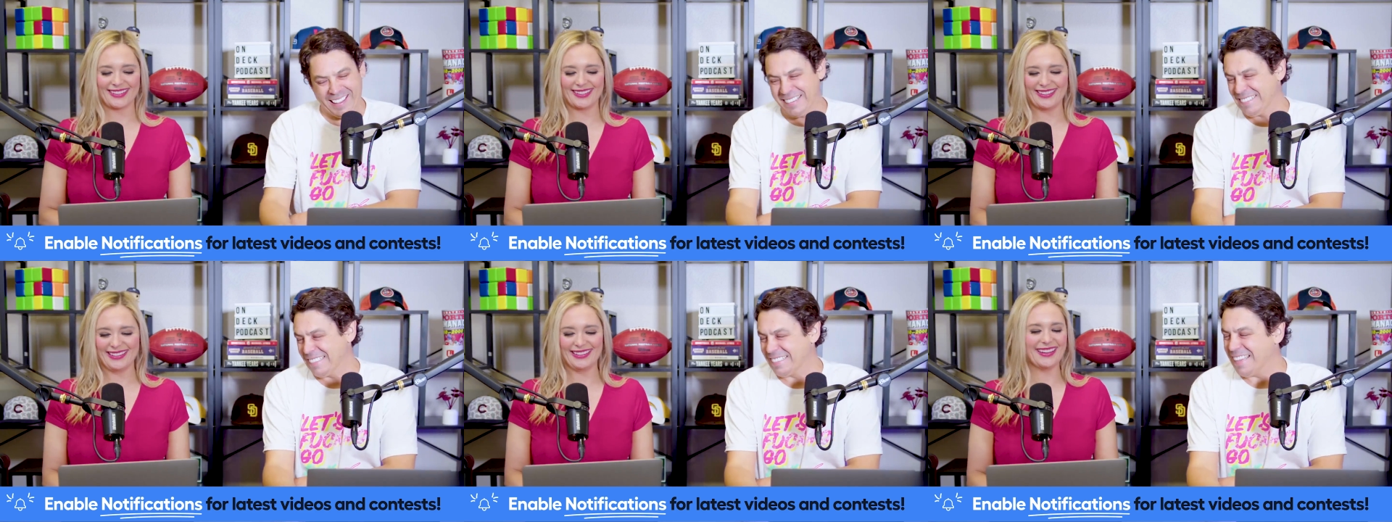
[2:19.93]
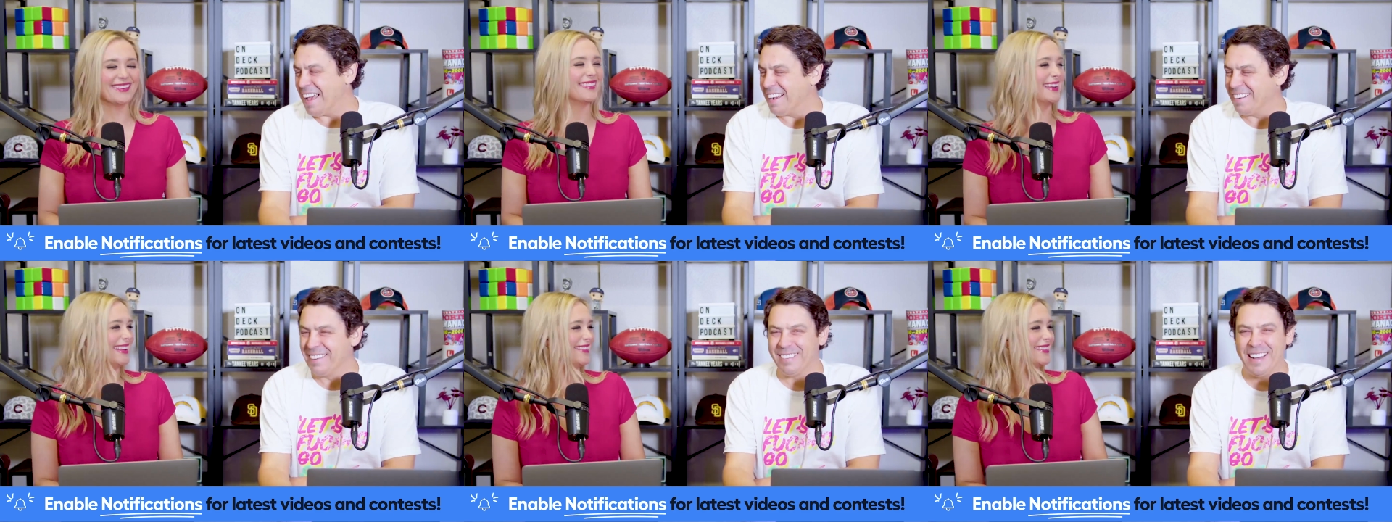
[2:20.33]
Speaker 1: you exactly
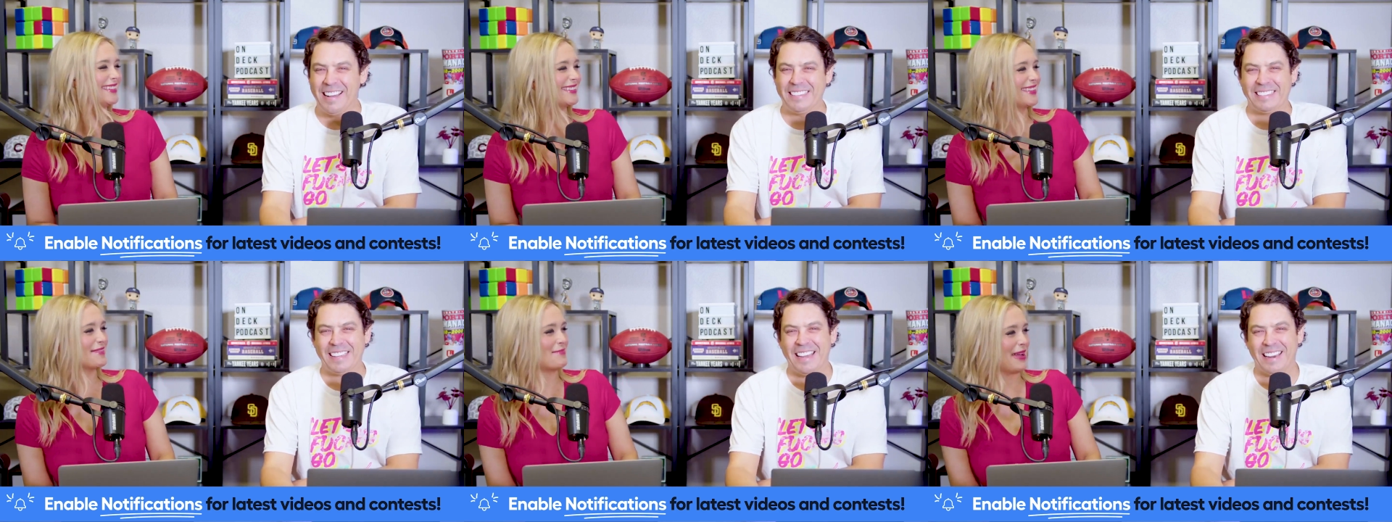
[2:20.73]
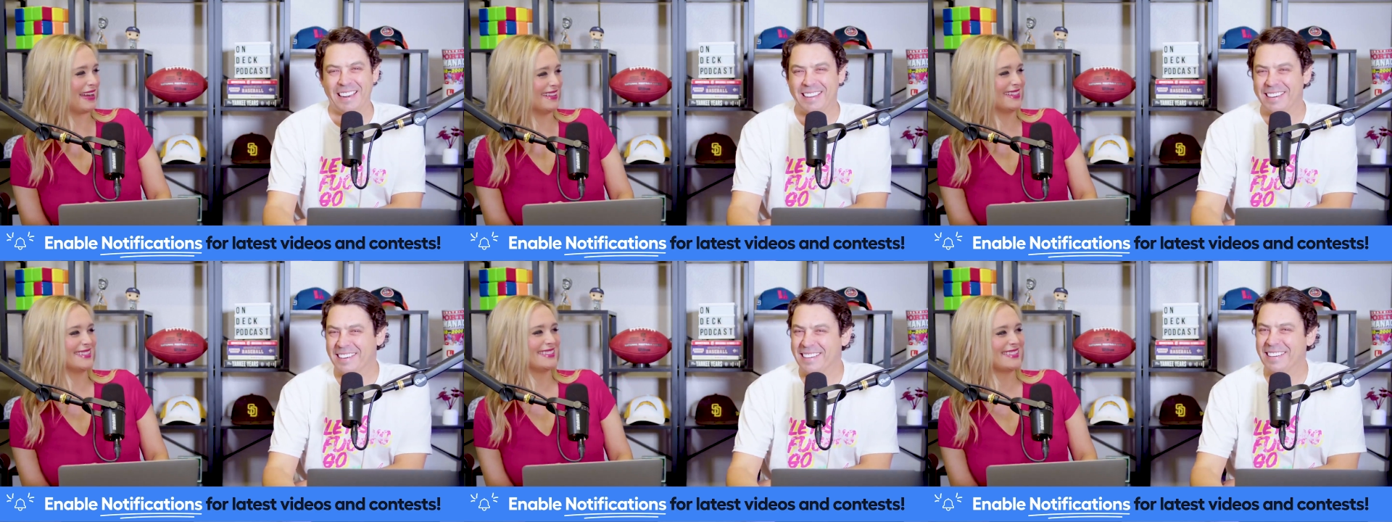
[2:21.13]
know, whenever why I the said
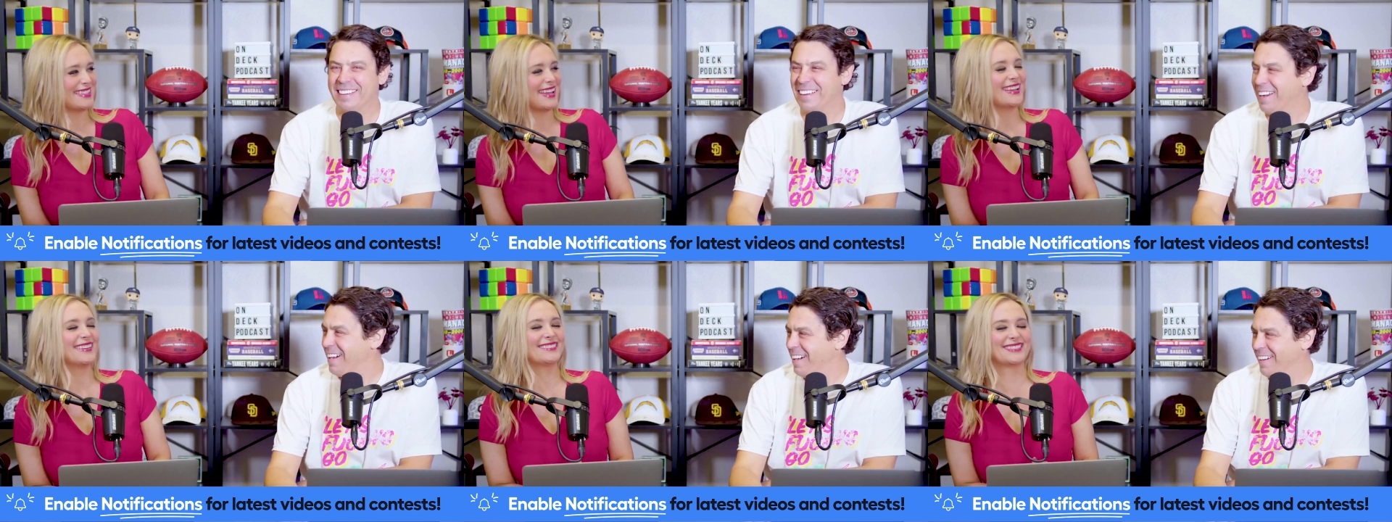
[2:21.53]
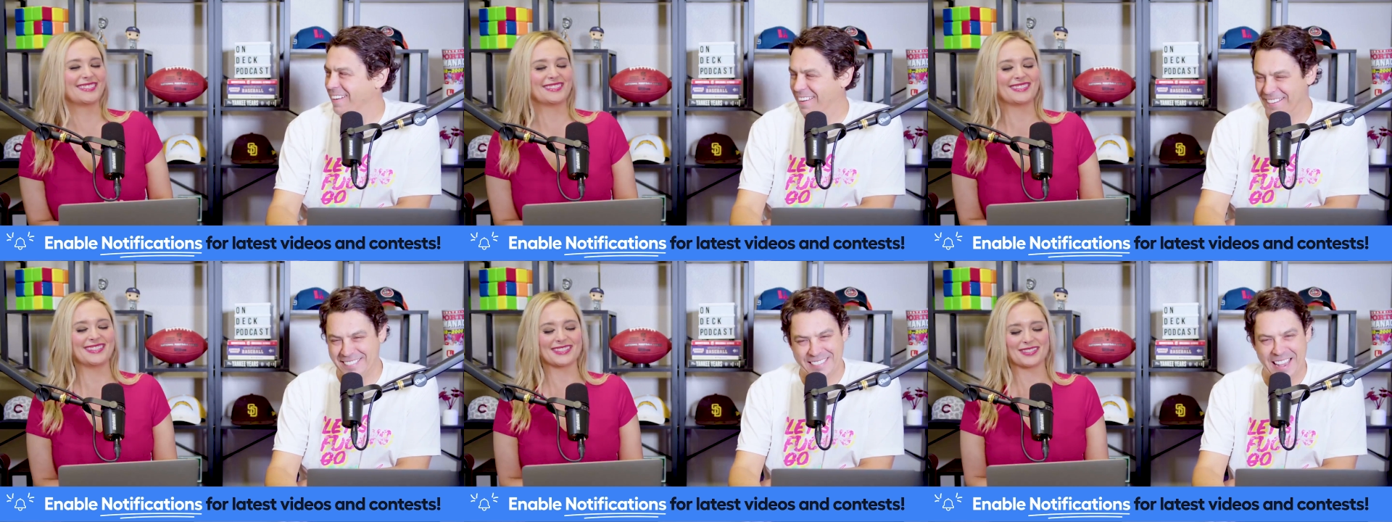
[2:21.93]
parents it. say
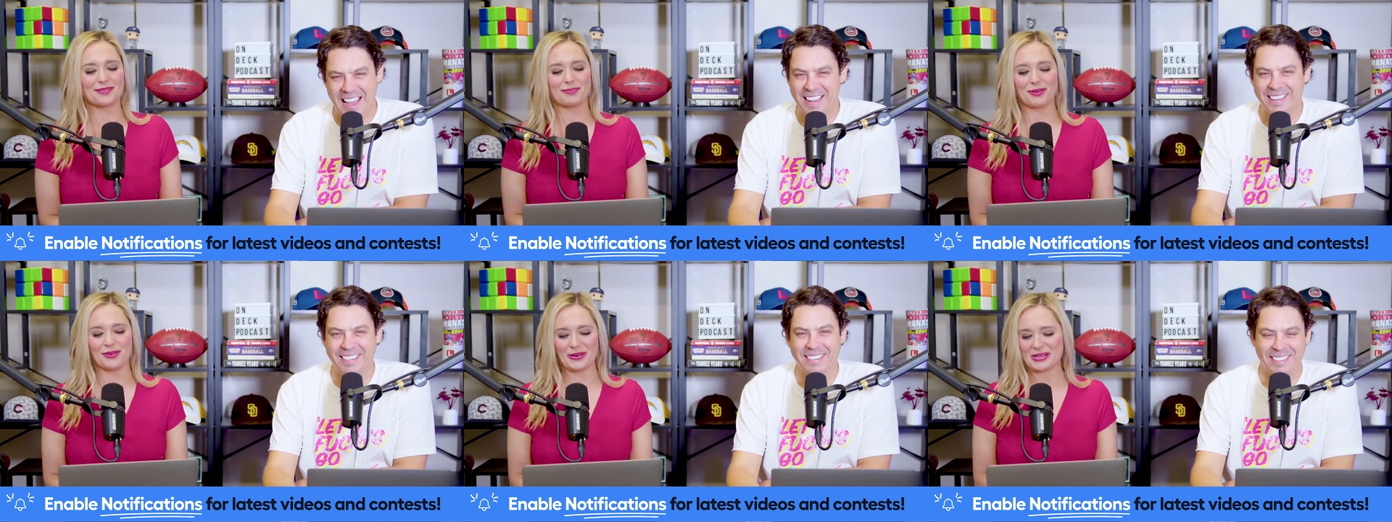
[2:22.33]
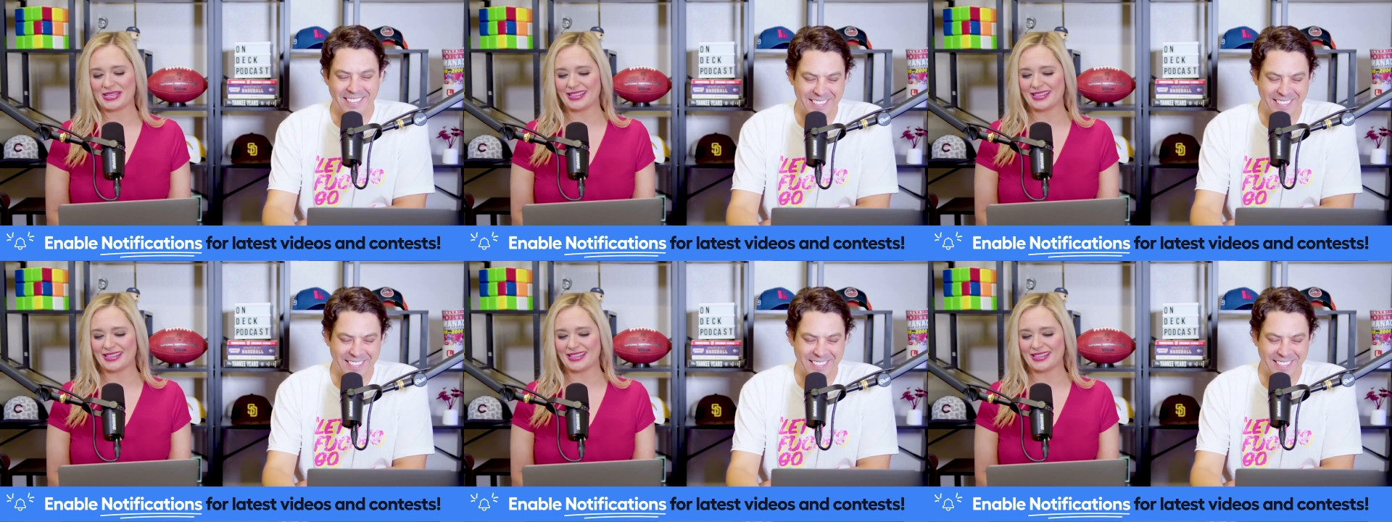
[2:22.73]
exactly.